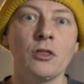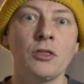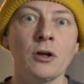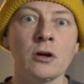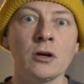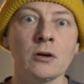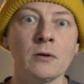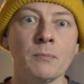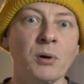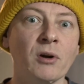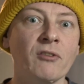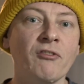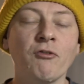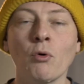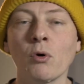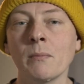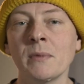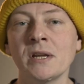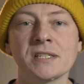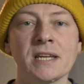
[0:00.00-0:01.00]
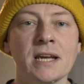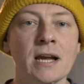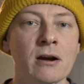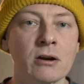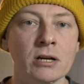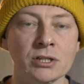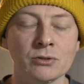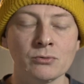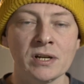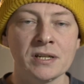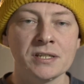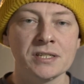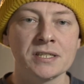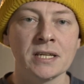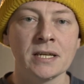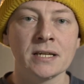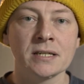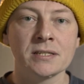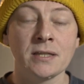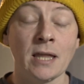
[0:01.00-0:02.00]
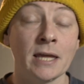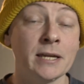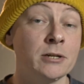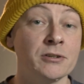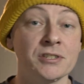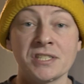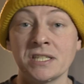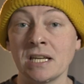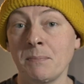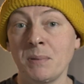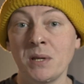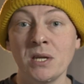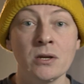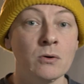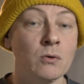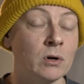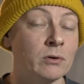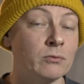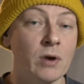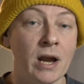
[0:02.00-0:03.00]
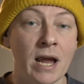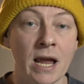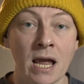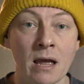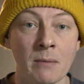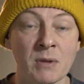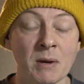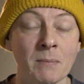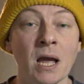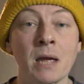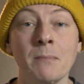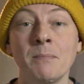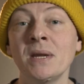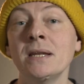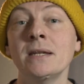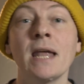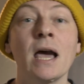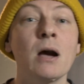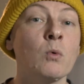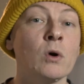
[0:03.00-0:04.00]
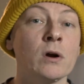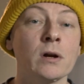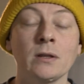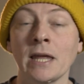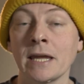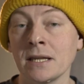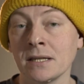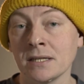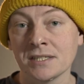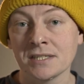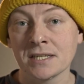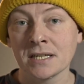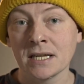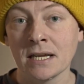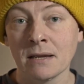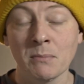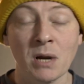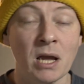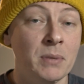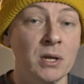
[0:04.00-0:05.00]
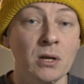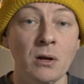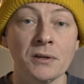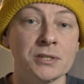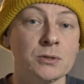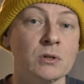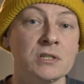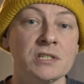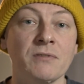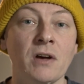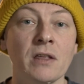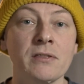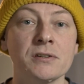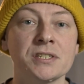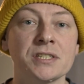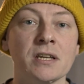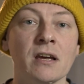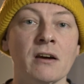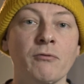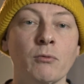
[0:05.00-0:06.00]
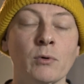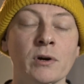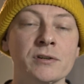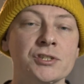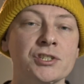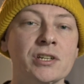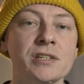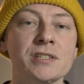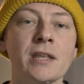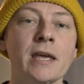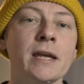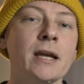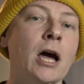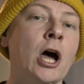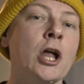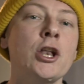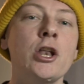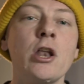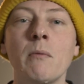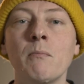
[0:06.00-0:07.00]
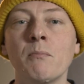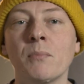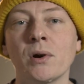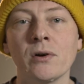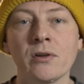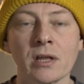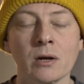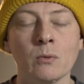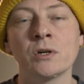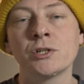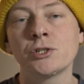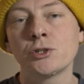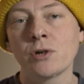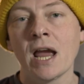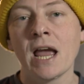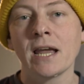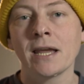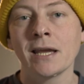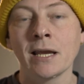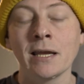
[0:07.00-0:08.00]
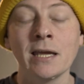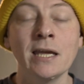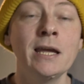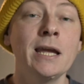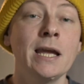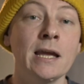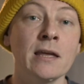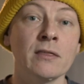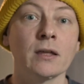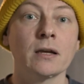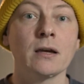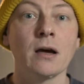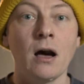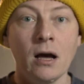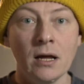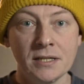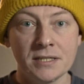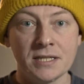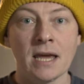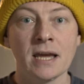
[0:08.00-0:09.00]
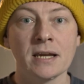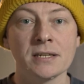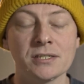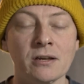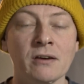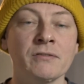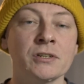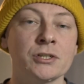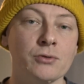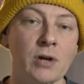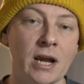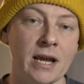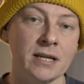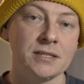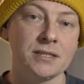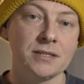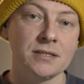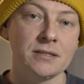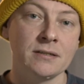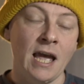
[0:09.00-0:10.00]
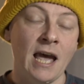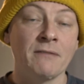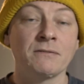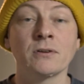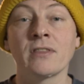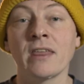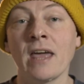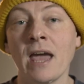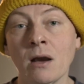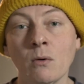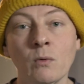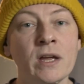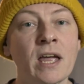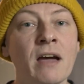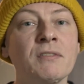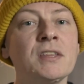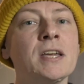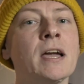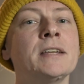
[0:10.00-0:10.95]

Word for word: the performance characteristics, like your CPU or RAM. It might be network latency. It might be all sorts of other stuff where it's just like a number that we're tracking in the context of a trace. After that, we have the